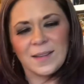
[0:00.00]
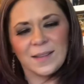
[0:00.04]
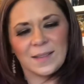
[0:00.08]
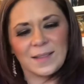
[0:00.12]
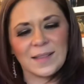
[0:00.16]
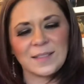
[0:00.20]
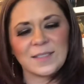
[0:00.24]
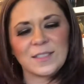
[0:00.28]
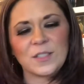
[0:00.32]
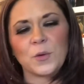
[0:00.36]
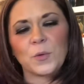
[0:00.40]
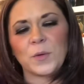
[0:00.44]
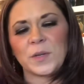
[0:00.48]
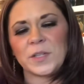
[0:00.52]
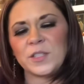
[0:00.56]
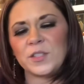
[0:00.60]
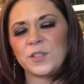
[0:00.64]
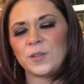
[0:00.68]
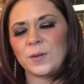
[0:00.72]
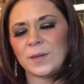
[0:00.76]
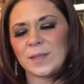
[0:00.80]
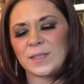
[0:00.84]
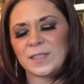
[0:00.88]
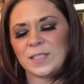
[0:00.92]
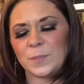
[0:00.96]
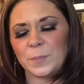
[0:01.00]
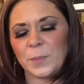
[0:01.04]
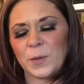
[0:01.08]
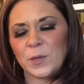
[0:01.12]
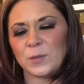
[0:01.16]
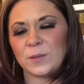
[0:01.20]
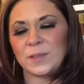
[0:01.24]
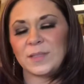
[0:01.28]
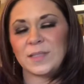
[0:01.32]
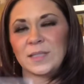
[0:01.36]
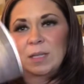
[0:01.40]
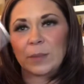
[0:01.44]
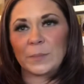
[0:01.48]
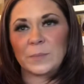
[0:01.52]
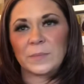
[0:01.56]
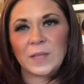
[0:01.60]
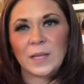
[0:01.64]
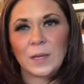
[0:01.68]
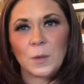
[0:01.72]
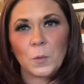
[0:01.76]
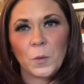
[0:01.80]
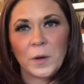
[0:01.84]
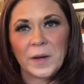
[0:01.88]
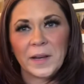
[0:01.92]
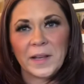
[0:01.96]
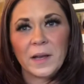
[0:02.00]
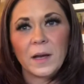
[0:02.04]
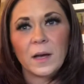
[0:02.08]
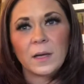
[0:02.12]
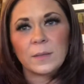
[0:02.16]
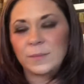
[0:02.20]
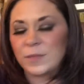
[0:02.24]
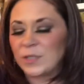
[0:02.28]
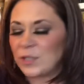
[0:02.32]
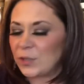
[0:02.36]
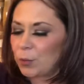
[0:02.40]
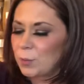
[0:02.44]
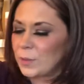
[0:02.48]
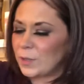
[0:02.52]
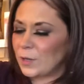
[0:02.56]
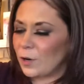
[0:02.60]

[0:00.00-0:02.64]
that's going to expose something when it comes to a